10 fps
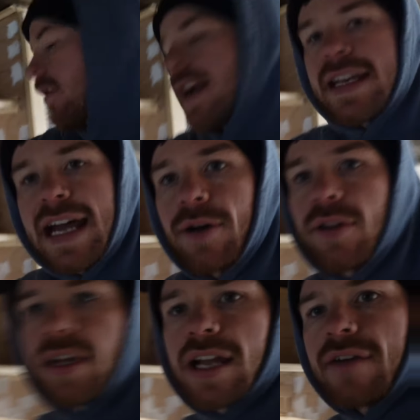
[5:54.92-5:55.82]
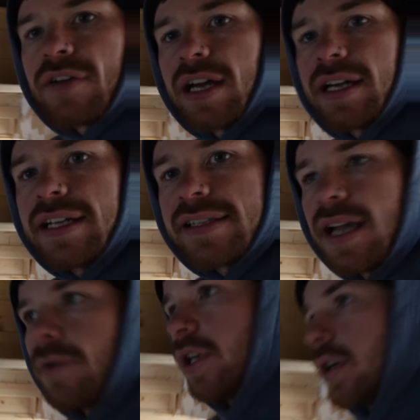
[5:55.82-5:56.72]
right now the cover is
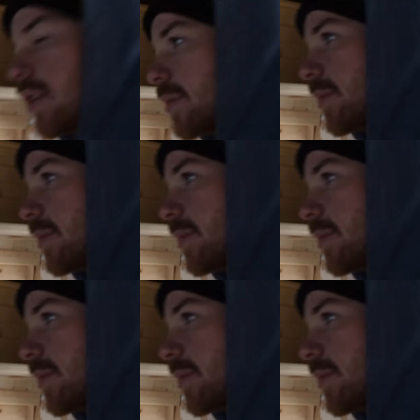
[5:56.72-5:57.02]
going on to